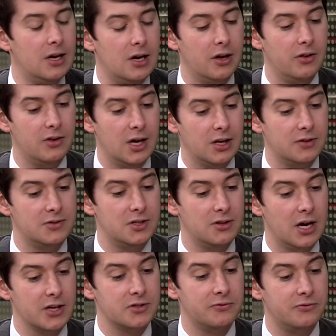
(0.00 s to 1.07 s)
at the end of two
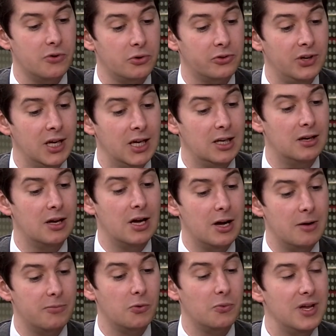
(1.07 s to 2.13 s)
thousand fourteen,
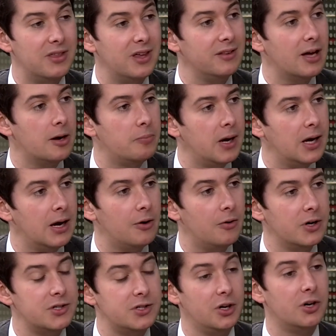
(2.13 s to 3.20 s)
but we think that payout ratio